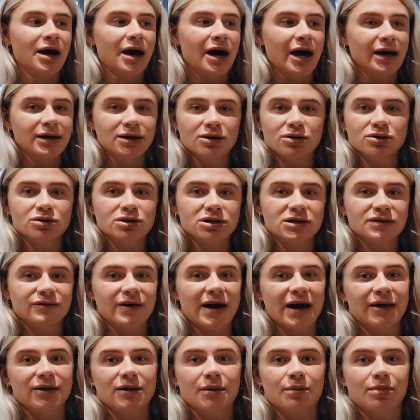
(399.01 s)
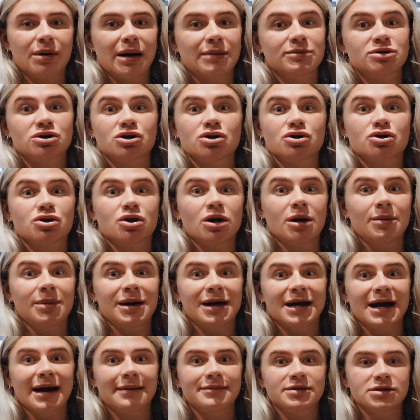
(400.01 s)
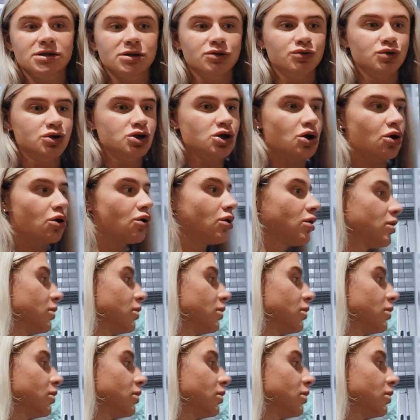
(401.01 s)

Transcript: and you'll just find that prep's just going to be an absolute chore.